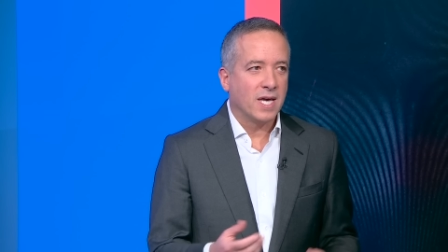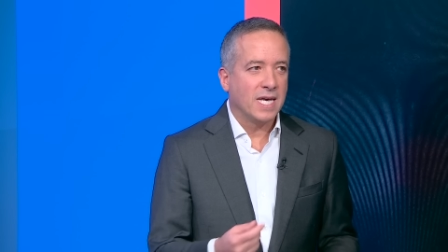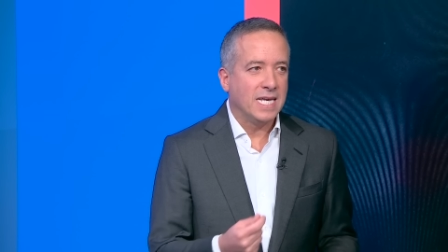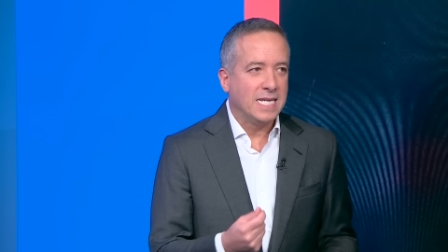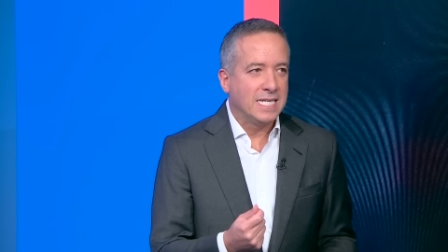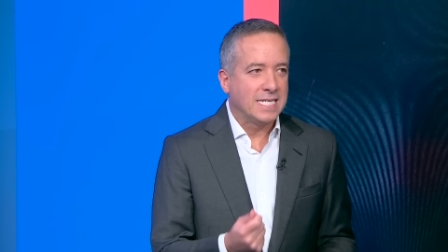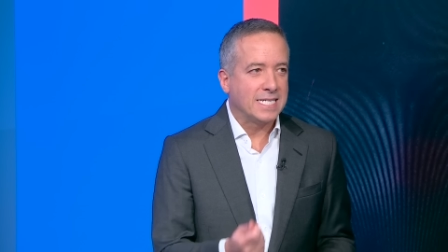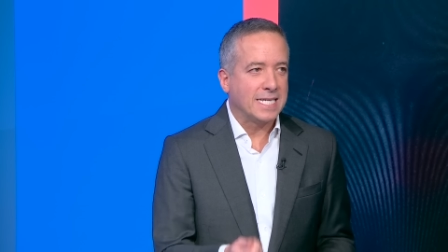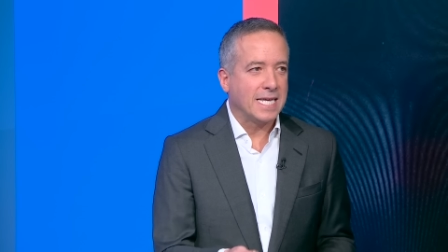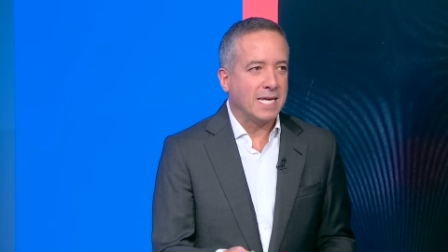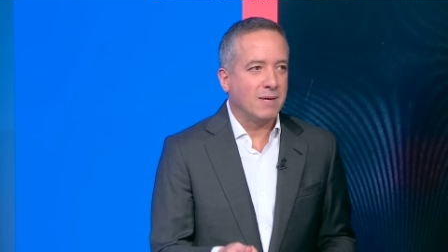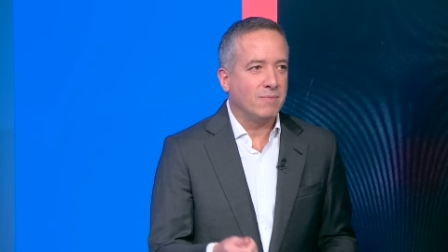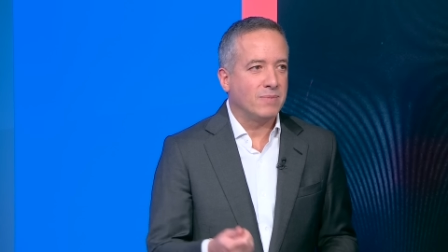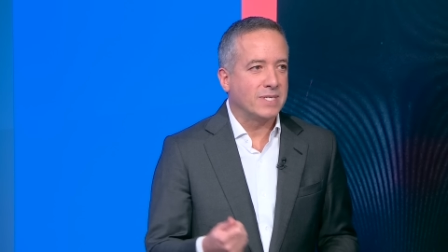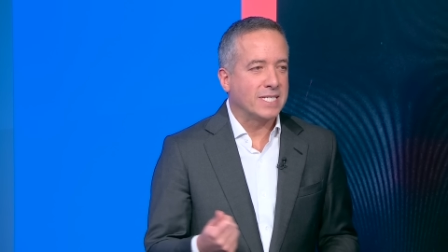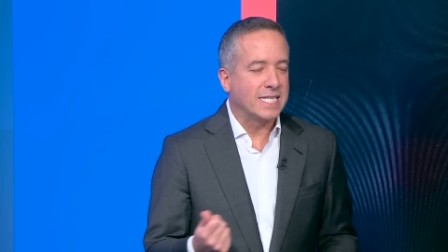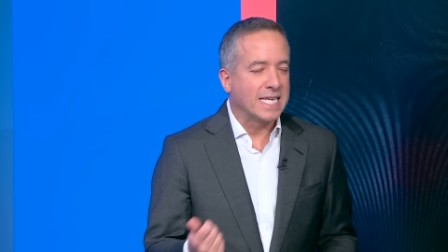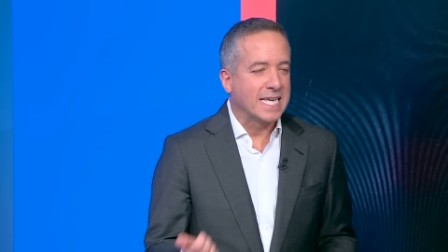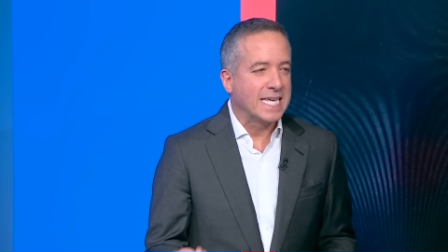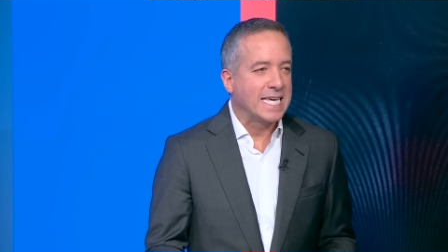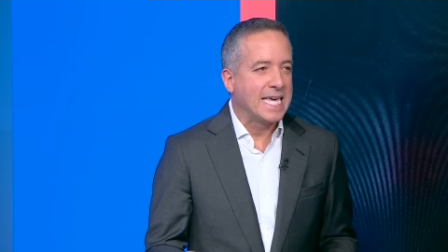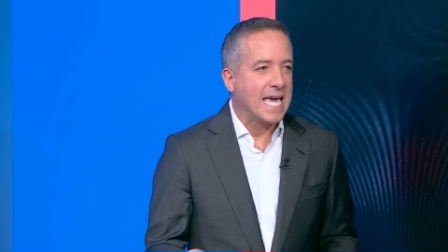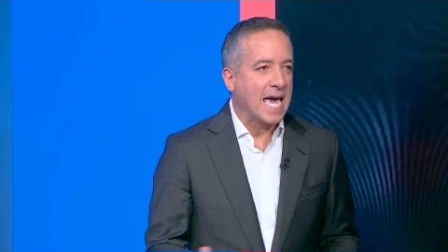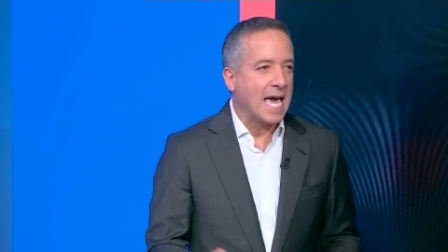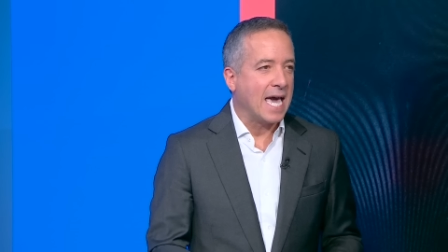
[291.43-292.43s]
he seems
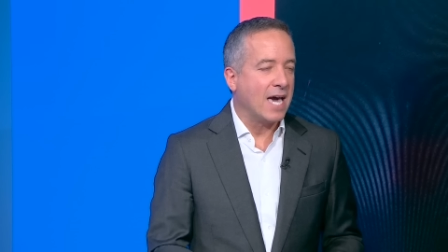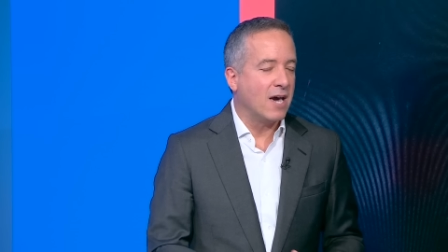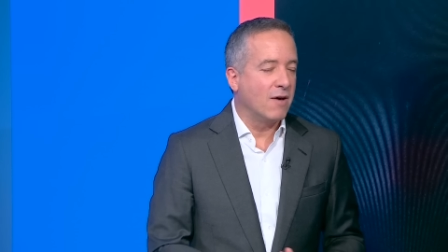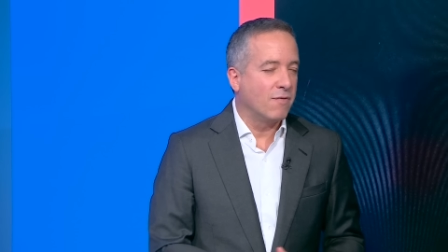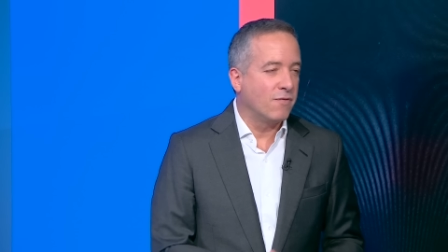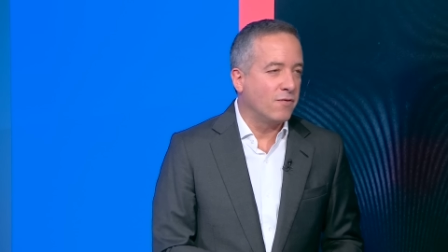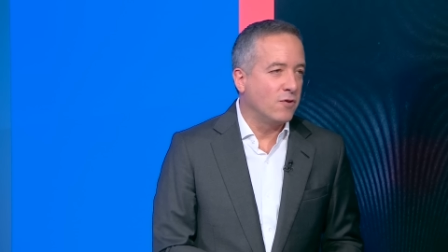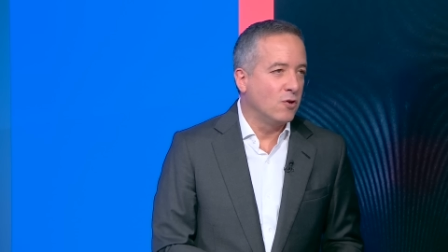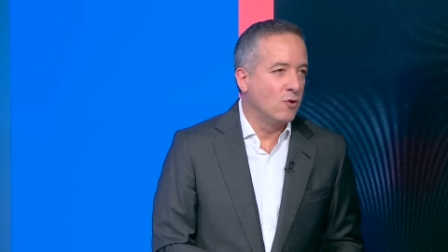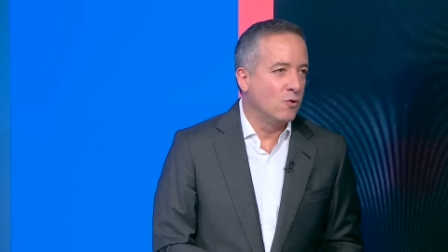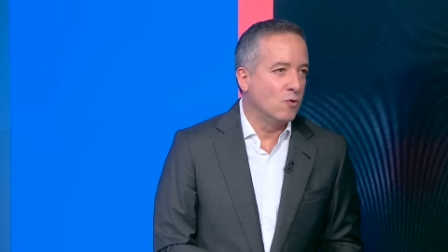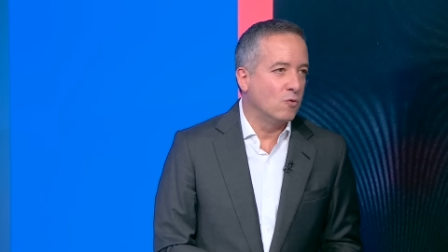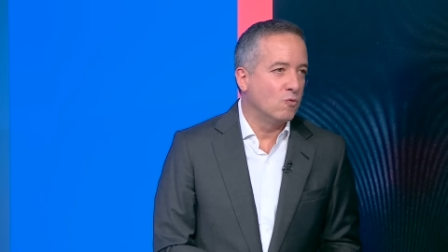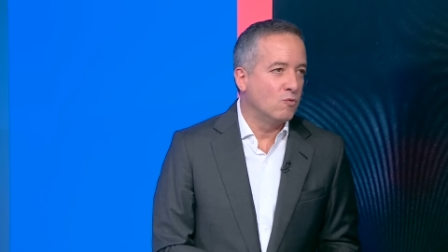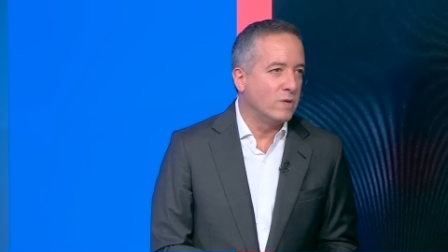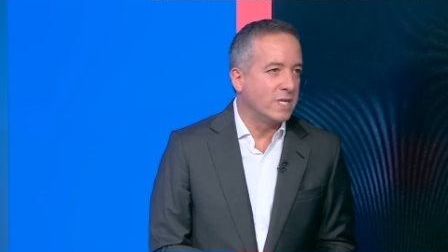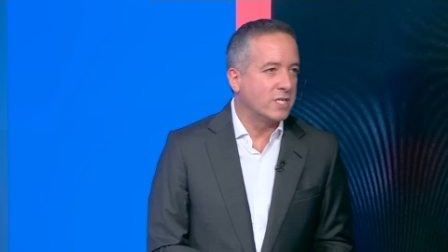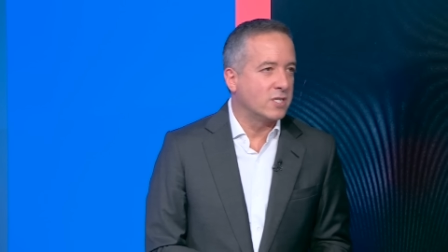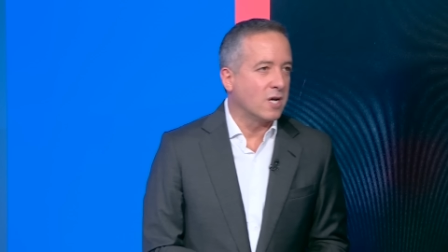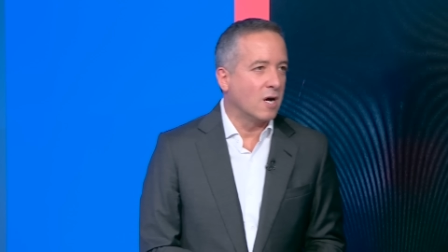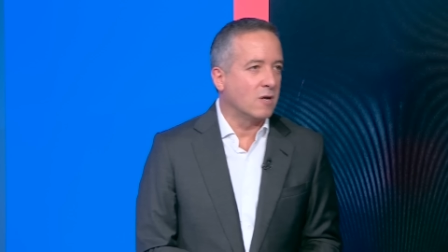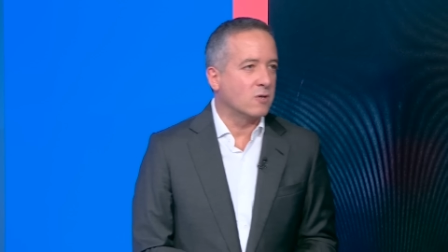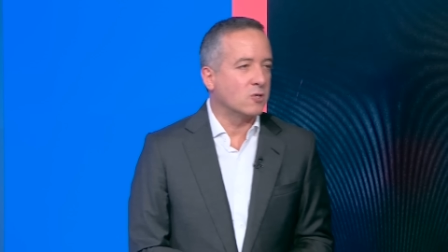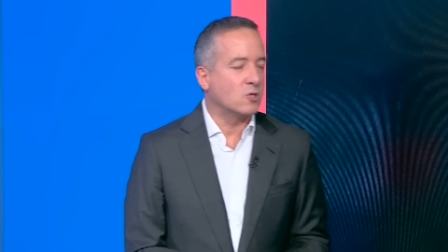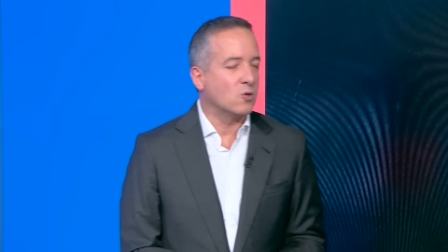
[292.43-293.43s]
to get a few
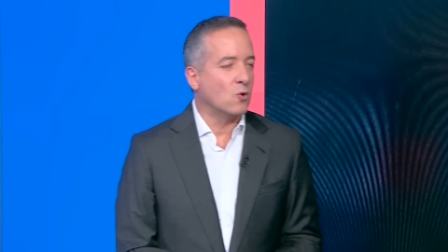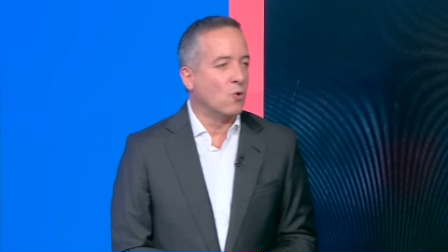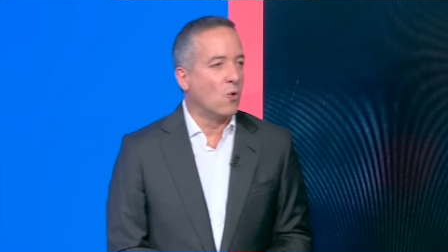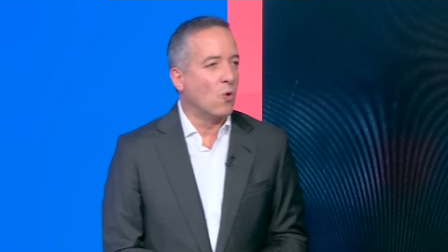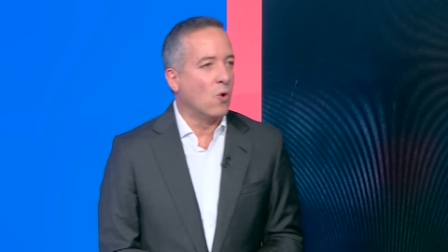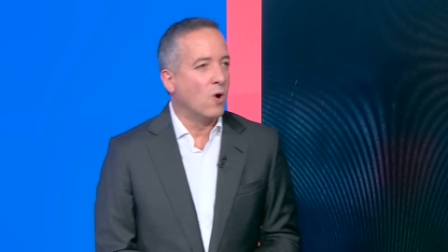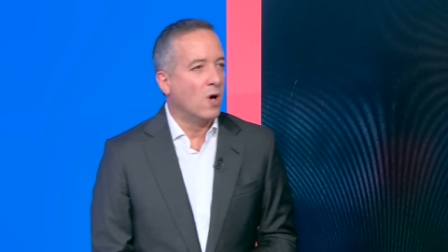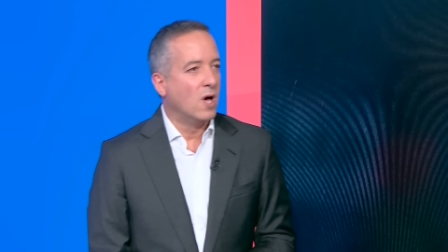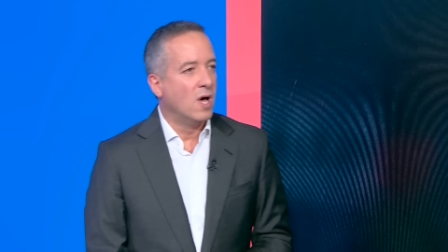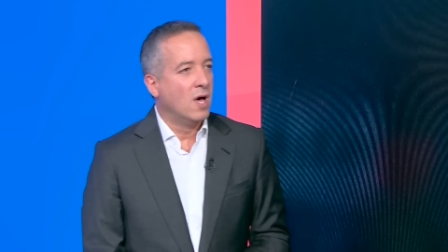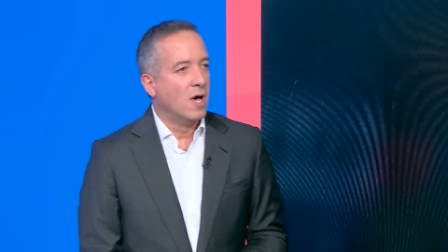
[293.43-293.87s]
results or